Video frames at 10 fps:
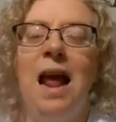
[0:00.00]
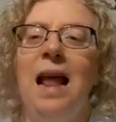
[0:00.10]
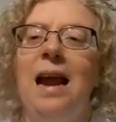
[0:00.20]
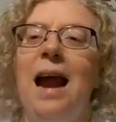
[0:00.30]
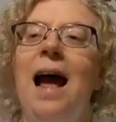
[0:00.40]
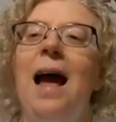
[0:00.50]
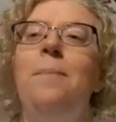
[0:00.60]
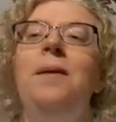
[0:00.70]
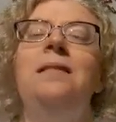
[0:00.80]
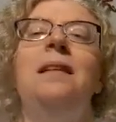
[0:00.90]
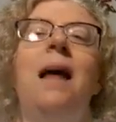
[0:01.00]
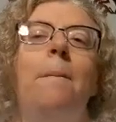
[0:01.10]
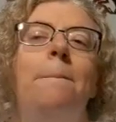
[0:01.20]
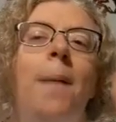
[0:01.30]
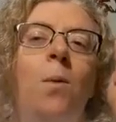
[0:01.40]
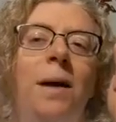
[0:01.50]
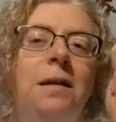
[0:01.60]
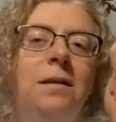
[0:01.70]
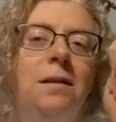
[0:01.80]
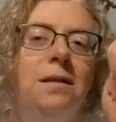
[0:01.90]
and it happens in that
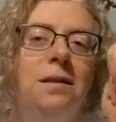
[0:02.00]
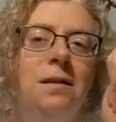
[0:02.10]
moment.